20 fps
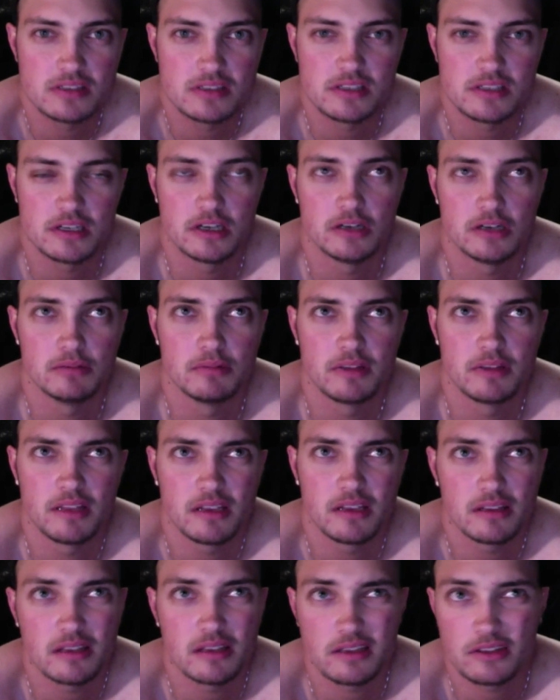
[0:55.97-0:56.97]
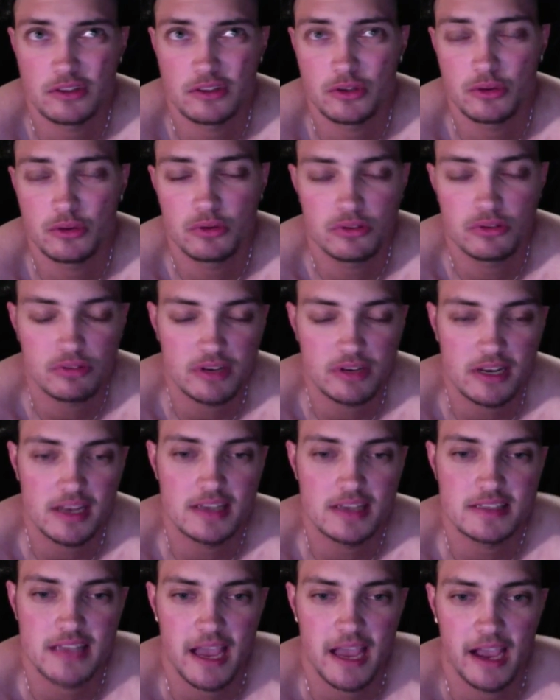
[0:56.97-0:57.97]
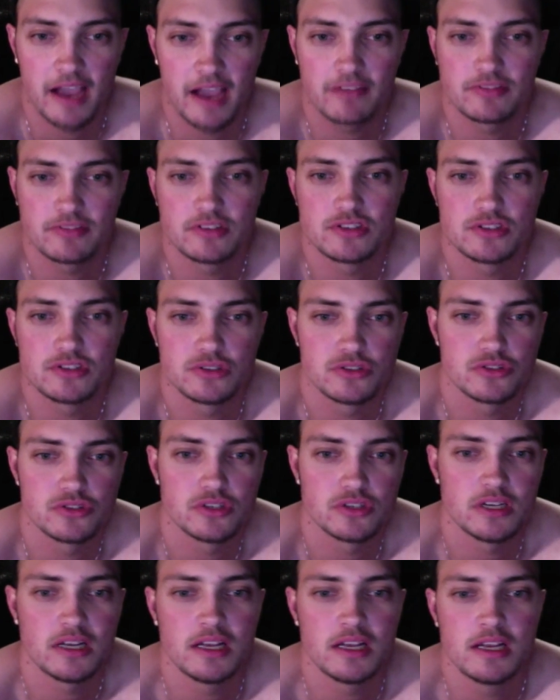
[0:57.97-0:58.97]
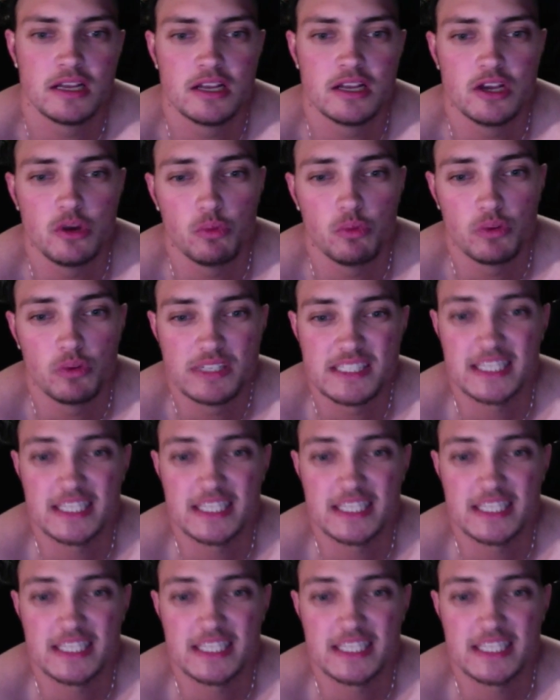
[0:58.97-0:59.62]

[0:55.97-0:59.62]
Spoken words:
I think, like 2 or 3 days after surgery was the